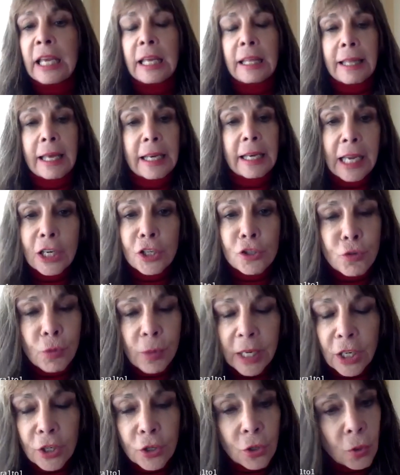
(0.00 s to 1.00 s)
That
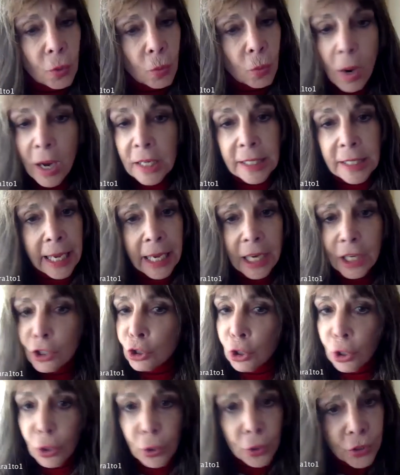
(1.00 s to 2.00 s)
Adrian, who was a
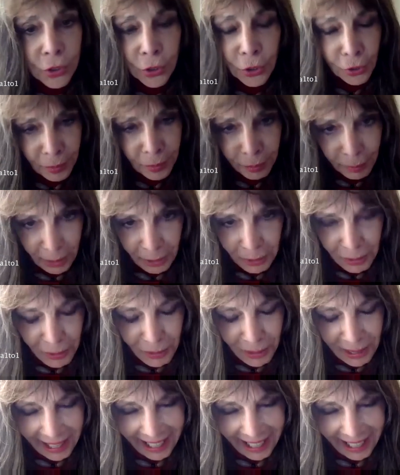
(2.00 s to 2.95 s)
loser, by the way,